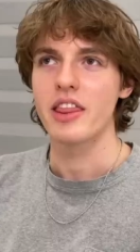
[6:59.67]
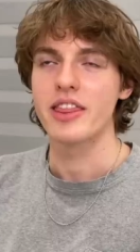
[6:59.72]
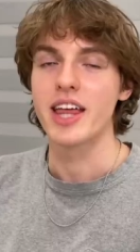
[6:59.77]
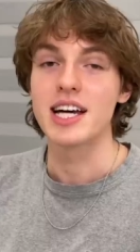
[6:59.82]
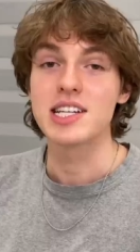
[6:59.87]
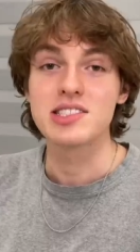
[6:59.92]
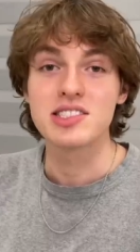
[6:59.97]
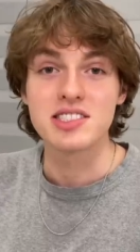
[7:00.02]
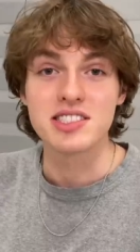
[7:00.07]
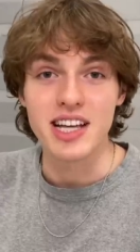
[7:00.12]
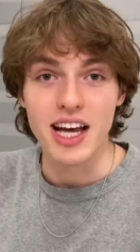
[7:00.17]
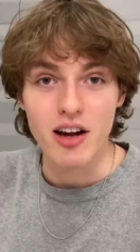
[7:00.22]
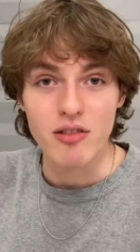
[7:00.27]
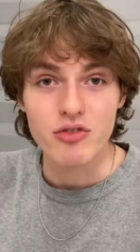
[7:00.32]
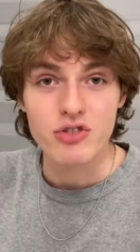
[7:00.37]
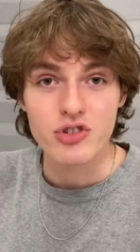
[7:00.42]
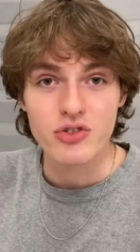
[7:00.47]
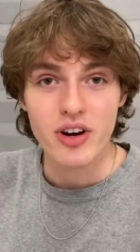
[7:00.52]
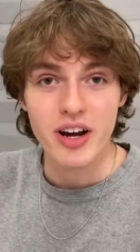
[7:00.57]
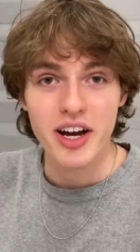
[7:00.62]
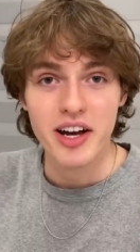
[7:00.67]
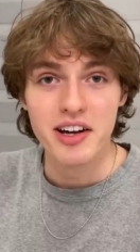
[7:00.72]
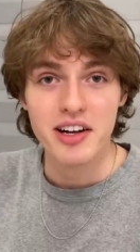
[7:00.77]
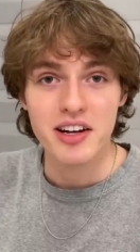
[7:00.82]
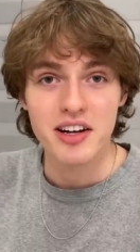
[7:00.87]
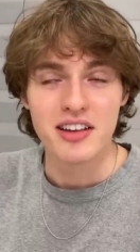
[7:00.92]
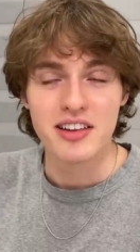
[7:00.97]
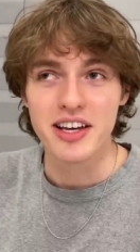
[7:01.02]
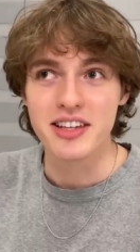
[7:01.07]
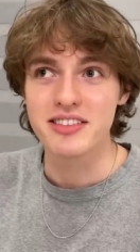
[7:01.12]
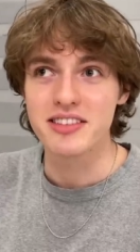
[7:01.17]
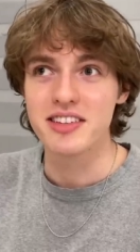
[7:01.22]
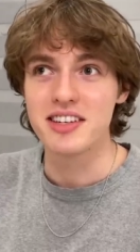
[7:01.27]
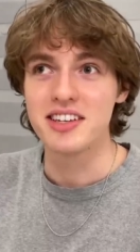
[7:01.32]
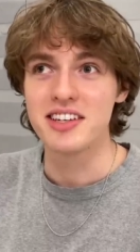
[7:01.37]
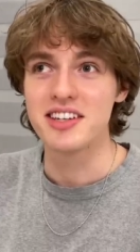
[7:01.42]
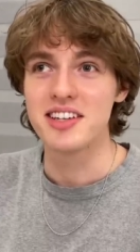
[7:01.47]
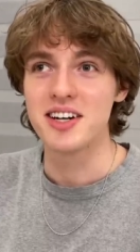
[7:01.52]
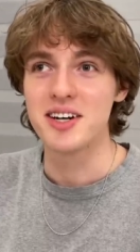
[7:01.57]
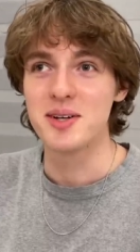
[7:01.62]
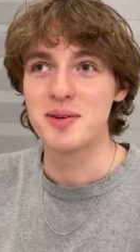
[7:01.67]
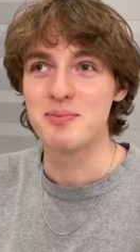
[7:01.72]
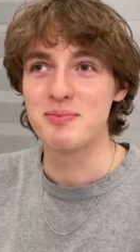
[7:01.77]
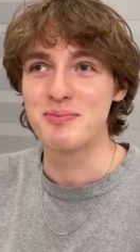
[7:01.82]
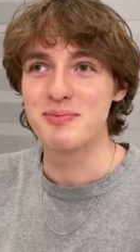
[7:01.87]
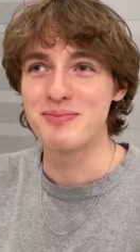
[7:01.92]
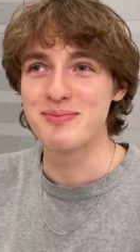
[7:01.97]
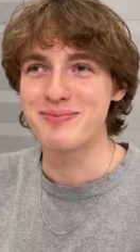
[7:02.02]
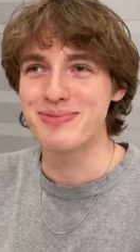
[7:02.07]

that soundtrack, like the, um...